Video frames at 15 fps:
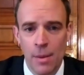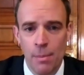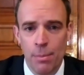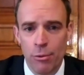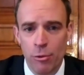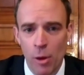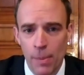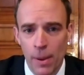
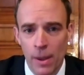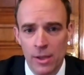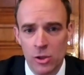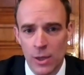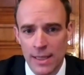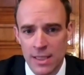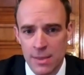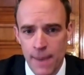proper
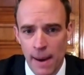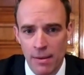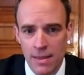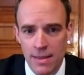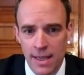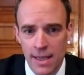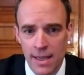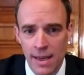
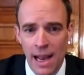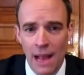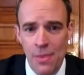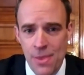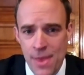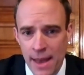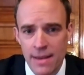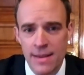transparency
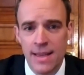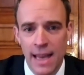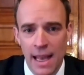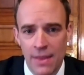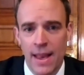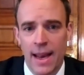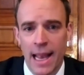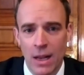and then to
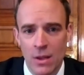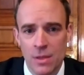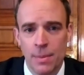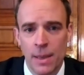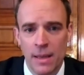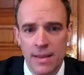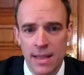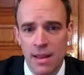get the
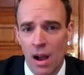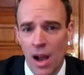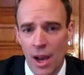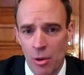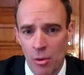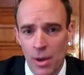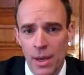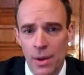accountability that I
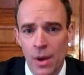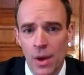agree